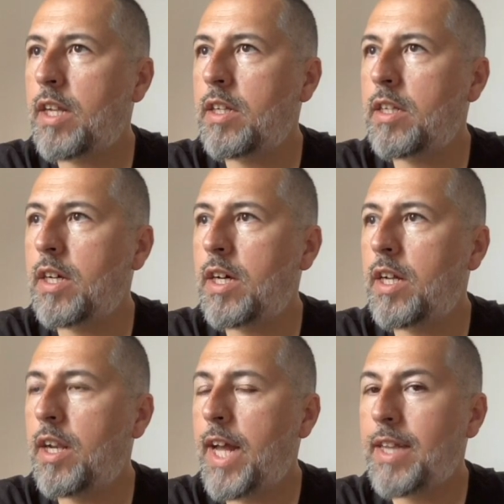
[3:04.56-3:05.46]
and
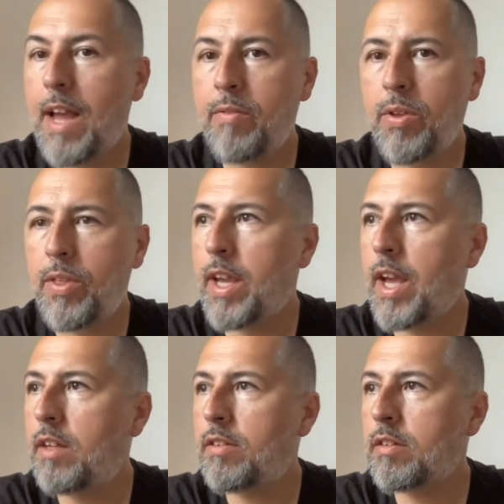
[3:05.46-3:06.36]
uh, let
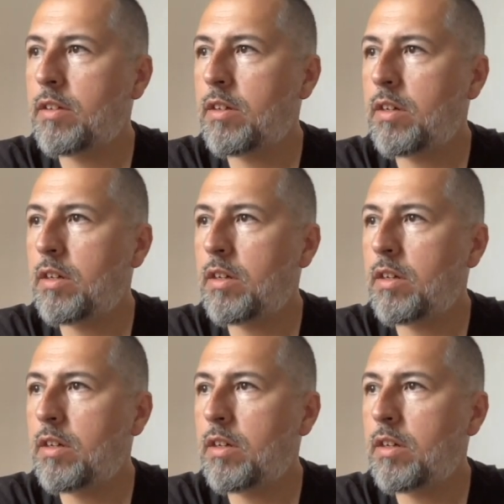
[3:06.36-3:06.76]
everything else